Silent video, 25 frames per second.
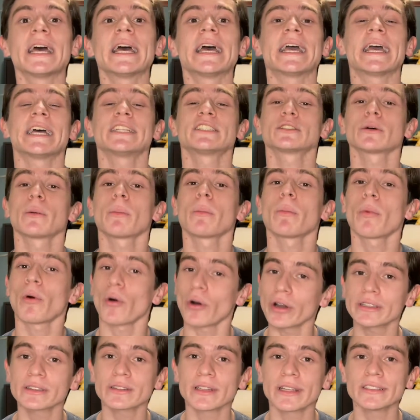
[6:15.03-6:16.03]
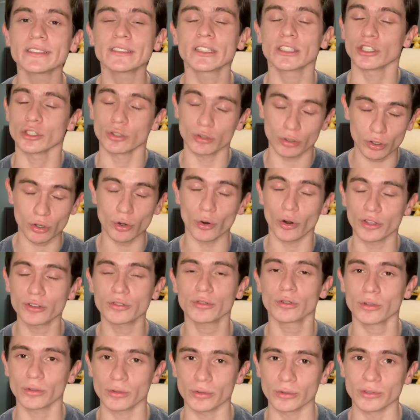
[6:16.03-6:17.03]
It's pointless. You're going
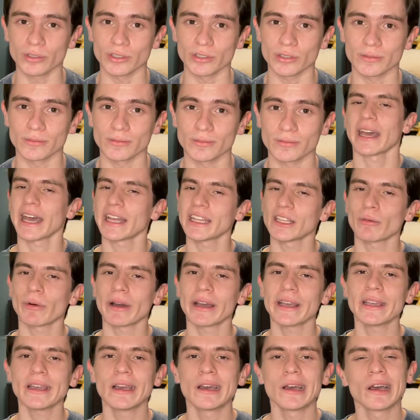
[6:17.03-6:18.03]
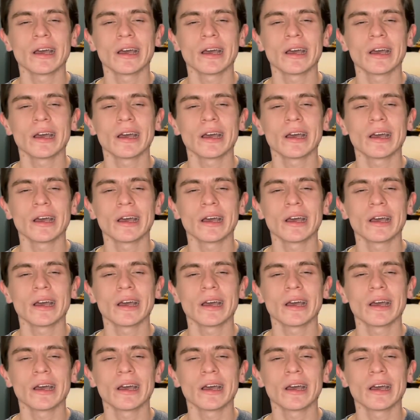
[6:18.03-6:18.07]
to lose. Anyway,